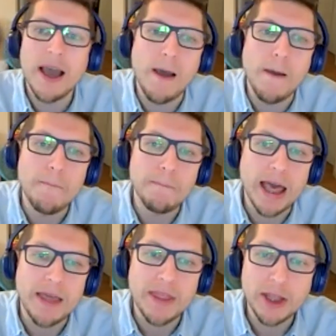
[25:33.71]
And
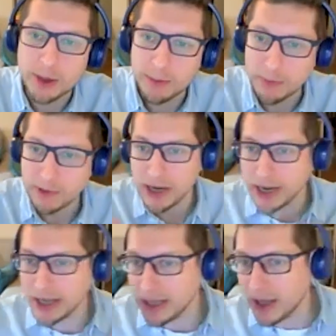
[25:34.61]
then you can be
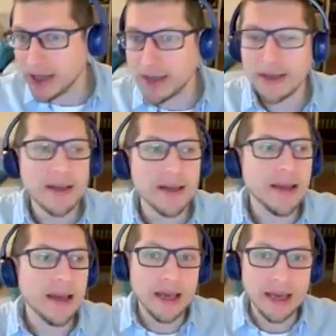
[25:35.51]
really like
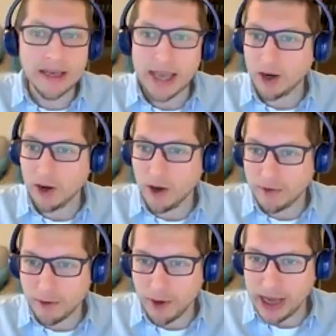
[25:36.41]
getting a lot of
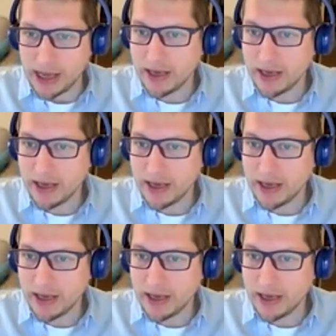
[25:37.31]
great